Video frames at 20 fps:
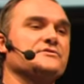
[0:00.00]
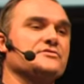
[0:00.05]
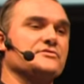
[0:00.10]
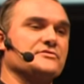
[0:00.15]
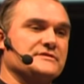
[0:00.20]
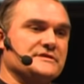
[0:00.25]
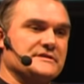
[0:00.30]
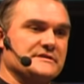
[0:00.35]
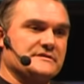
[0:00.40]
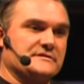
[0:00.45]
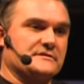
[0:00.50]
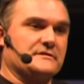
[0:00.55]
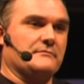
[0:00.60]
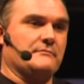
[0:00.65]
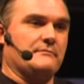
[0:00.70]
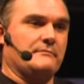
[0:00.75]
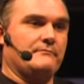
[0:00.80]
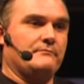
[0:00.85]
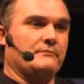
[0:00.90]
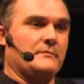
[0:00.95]
system
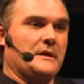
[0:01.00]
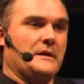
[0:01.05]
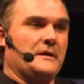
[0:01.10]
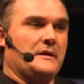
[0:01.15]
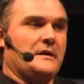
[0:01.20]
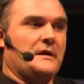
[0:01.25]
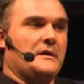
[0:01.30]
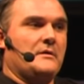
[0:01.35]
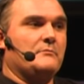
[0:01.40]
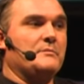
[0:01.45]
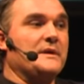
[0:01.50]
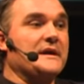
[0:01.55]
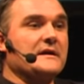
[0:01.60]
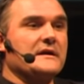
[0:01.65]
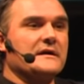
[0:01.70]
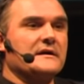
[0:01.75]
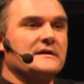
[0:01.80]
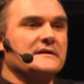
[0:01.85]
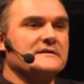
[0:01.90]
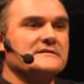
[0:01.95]

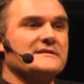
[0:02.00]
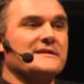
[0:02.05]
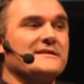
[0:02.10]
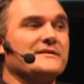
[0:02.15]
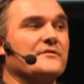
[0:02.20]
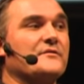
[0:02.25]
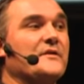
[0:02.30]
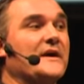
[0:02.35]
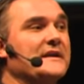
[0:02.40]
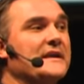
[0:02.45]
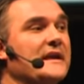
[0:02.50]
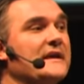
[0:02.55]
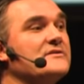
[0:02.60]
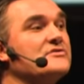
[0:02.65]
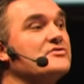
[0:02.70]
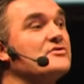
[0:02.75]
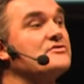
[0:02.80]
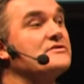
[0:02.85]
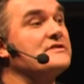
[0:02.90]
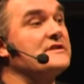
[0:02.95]
because the
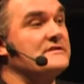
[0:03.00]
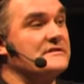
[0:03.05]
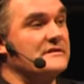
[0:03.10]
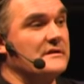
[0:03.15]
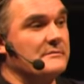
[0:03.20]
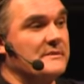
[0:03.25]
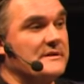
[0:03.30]
financial system is